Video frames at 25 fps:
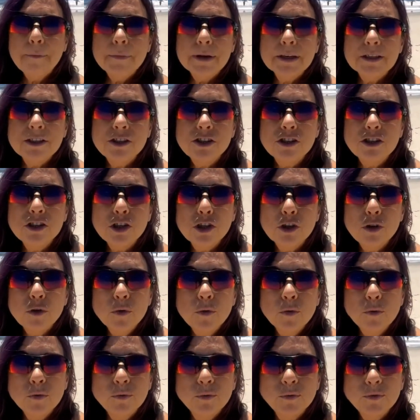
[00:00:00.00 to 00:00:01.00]
I missed
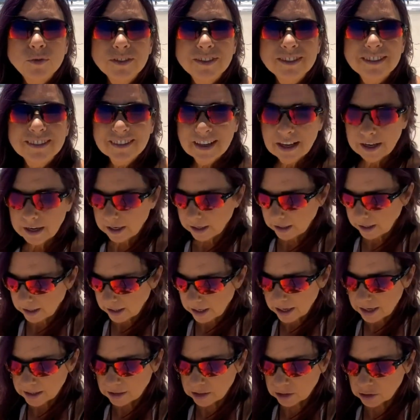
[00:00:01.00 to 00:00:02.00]
you. It
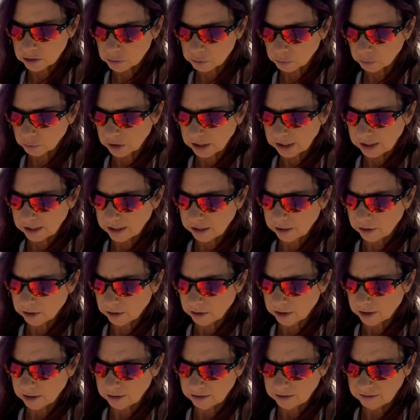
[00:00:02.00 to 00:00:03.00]
is. It's really
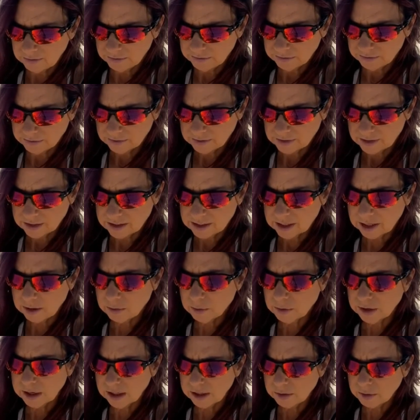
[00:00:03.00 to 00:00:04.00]
good. It's
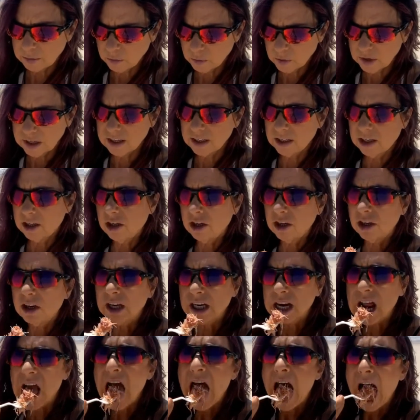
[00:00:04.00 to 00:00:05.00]
like really, really
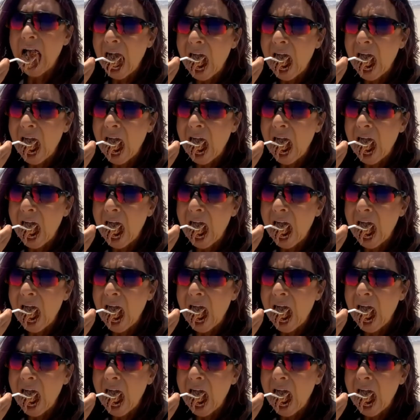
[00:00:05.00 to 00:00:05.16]
good.